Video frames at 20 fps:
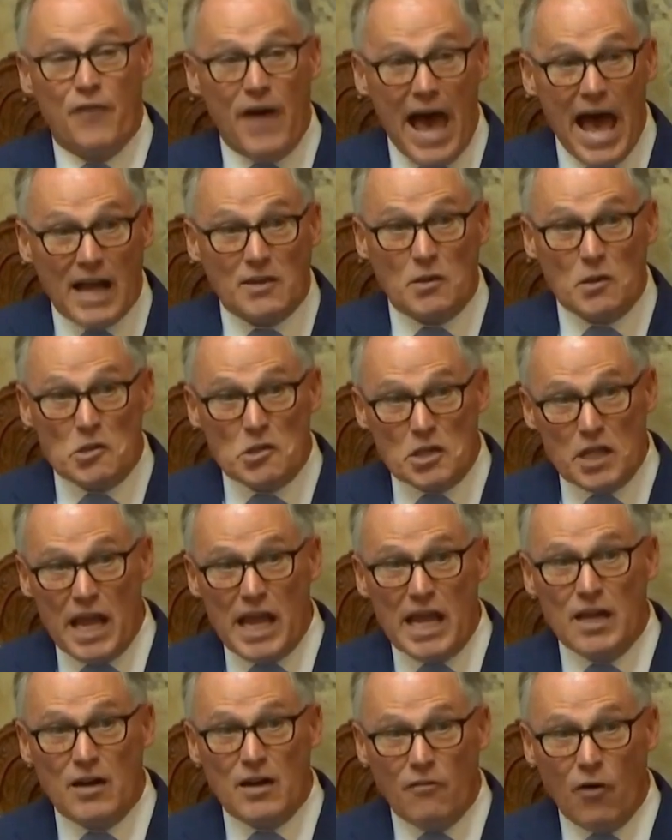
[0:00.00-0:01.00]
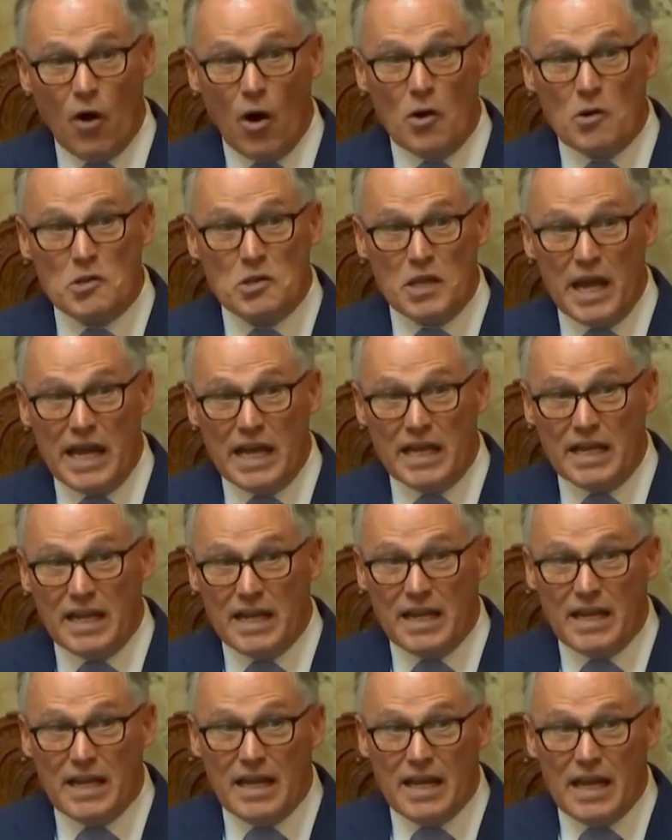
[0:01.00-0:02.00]
fact, the state of our
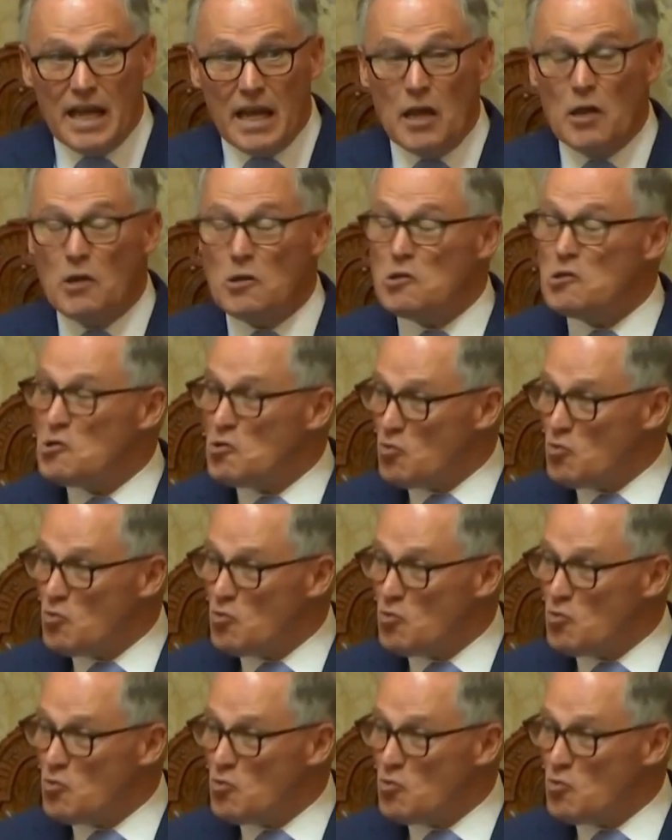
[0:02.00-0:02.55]
state is